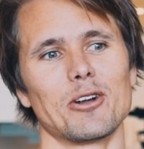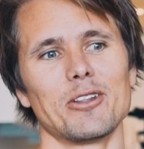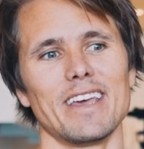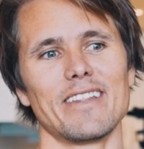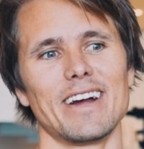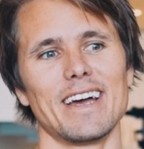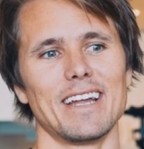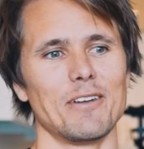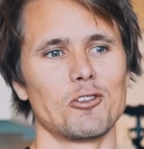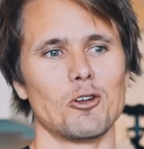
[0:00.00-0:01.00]
But on the other hand,
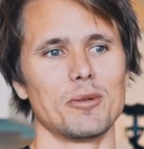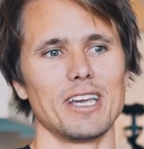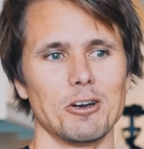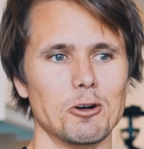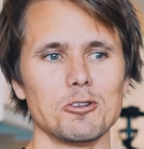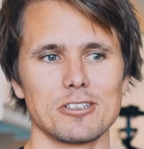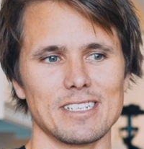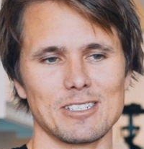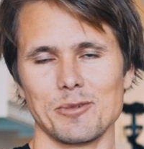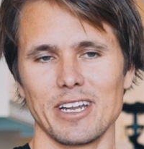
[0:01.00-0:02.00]
I have so many goals
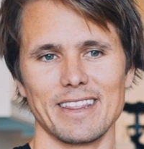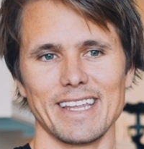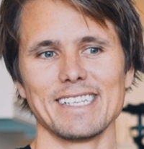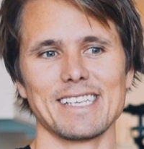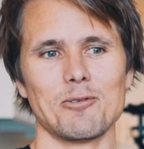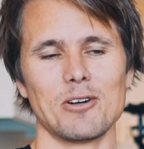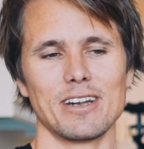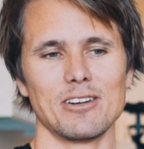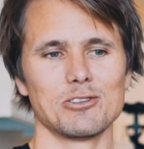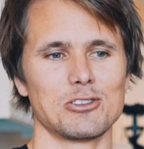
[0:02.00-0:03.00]
and so many things I
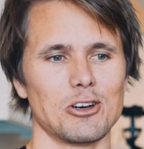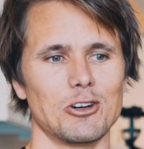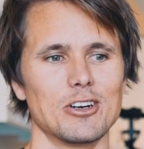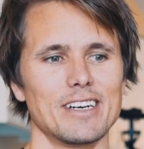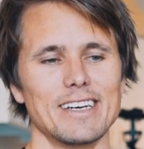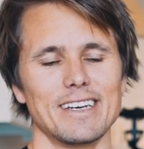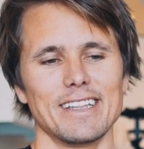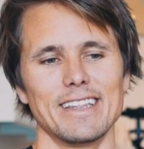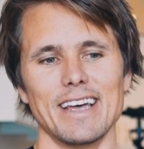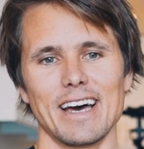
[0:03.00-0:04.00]
want to do, so
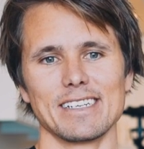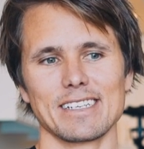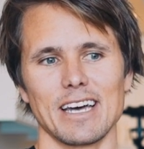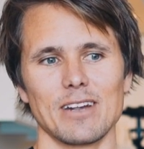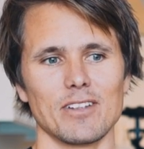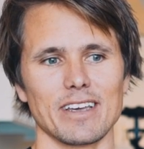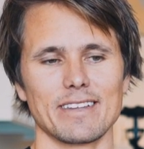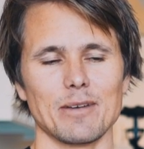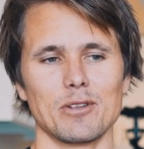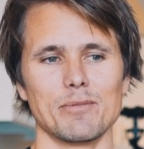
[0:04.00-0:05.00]
that is kind of like
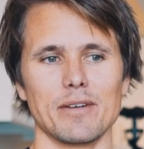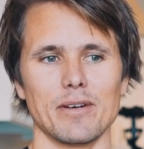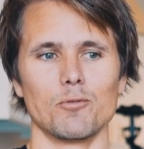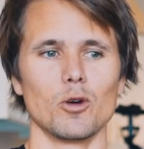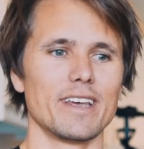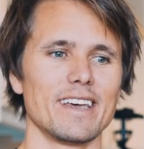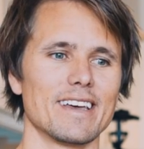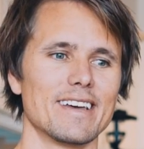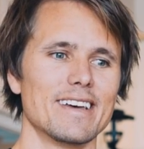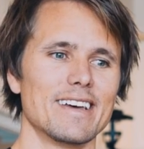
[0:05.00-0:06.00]
something I'm
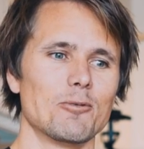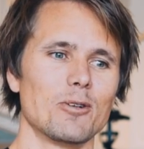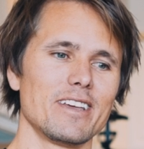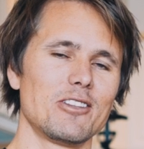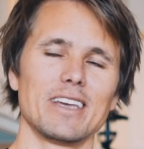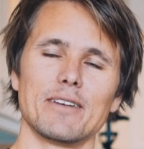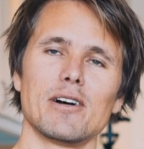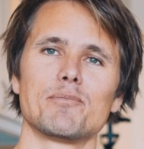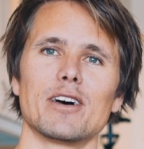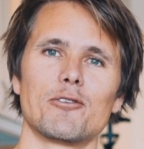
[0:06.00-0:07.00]
willing to give
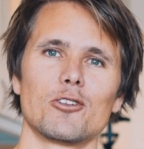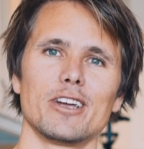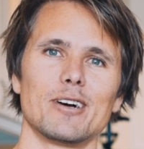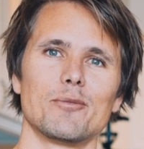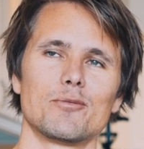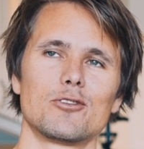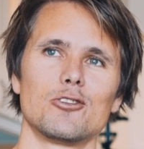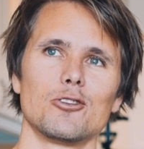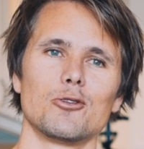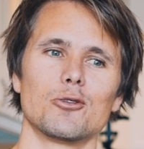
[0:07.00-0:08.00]
up that freedom
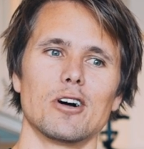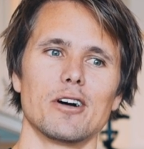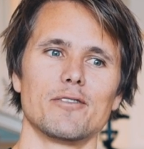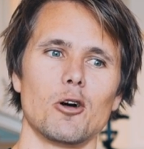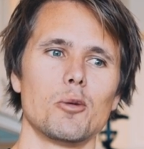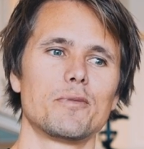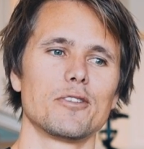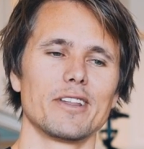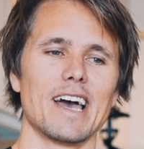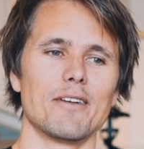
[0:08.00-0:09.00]
to
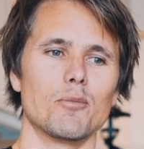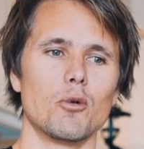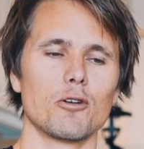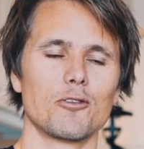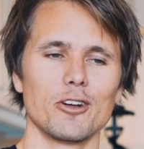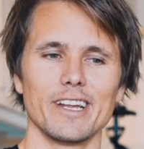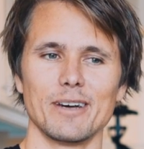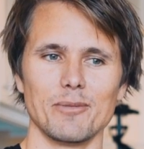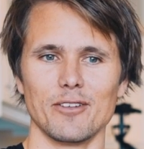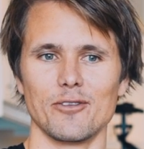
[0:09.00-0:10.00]
hopefully have more
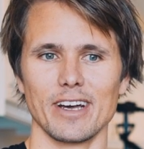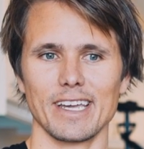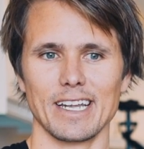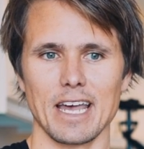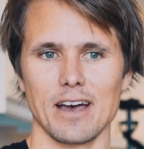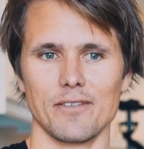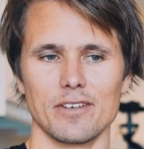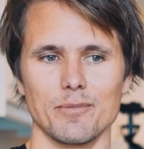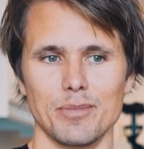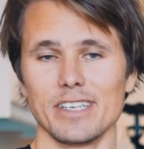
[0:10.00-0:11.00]
freedom if I can
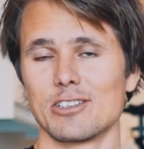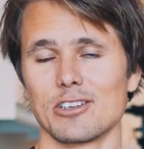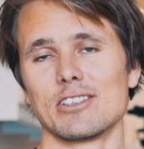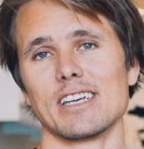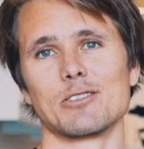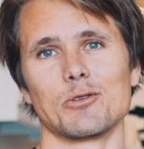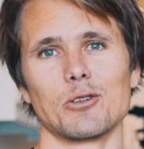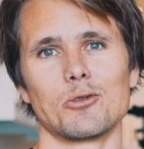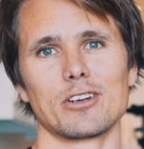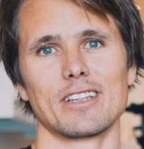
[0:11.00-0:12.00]
have big success with
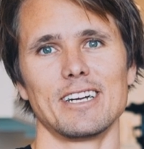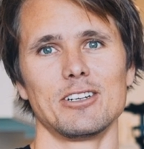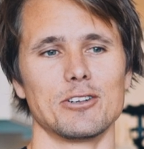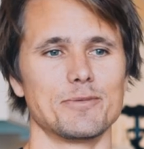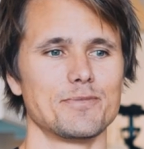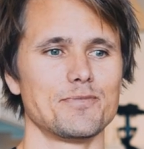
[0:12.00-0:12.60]
the work that I do.